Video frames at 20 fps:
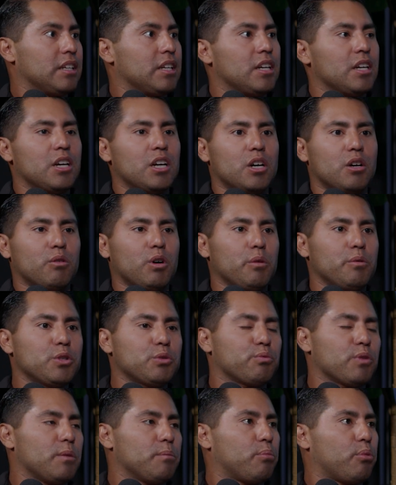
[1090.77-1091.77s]
Yeah. What
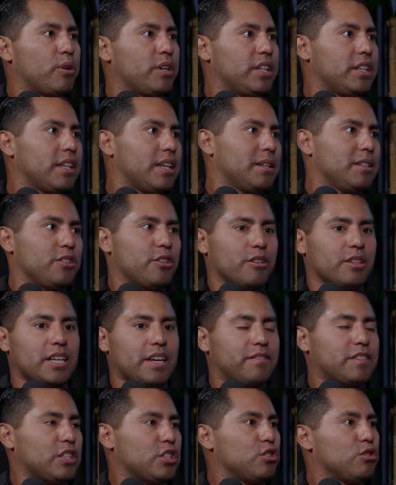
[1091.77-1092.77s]
was one point in your
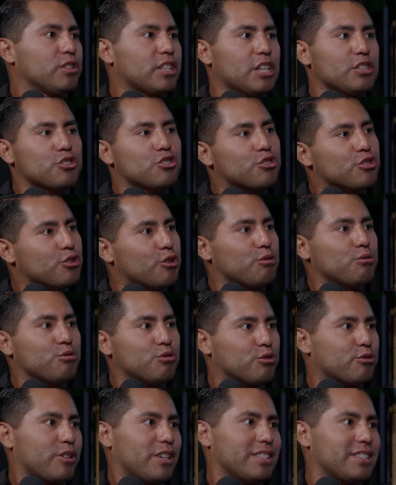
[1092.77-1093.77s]
life that you got so
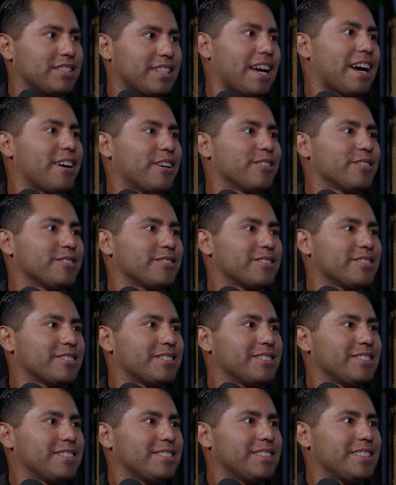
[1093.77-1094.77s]
stressed out,
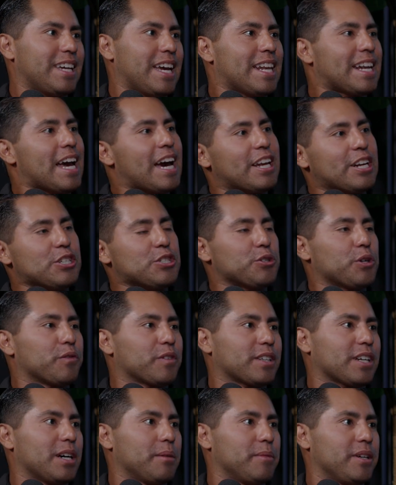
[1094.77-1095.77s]
and how did you
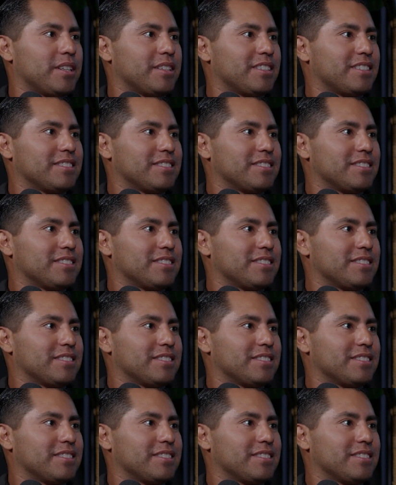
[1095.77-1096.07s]
overcome it?